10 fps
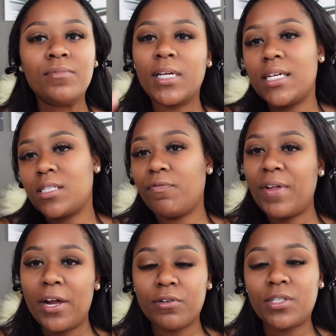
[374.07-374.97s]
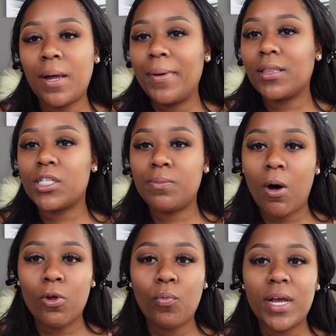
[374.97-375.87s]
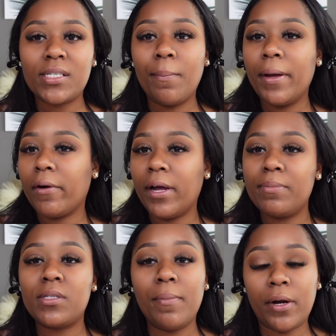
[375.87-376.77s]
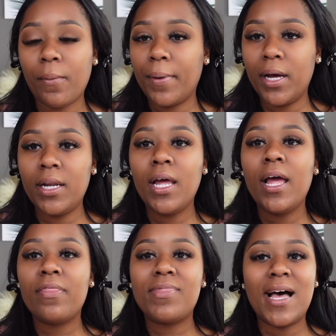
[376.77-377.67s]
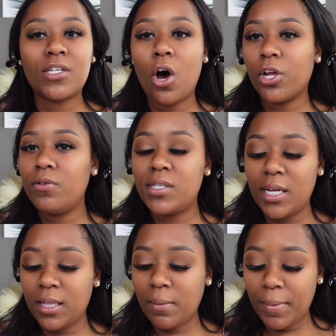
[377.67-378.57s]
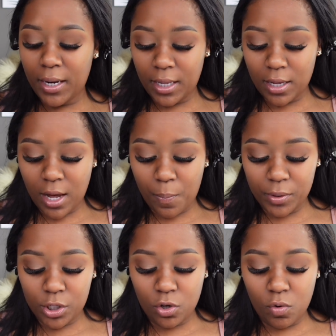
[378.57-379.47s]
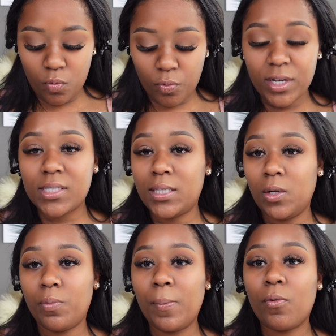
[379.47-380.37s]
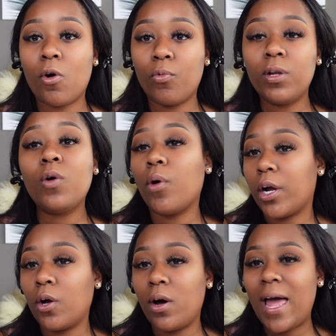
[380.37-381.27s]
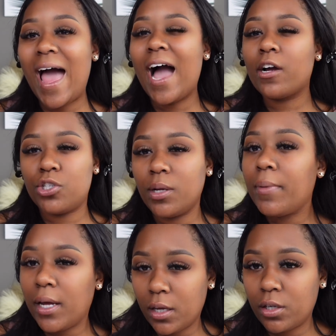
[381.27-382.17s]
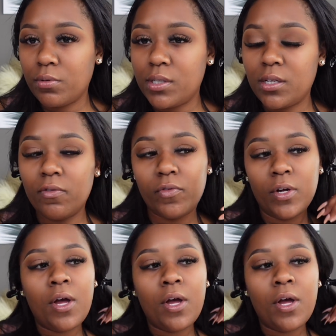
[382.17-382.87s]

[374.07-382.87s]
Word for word: It's the flatter stomach, the smaller waist, the bigger hips, the bigger butt. That's all you see in the media up until recently. People are really working on actually being inclusive.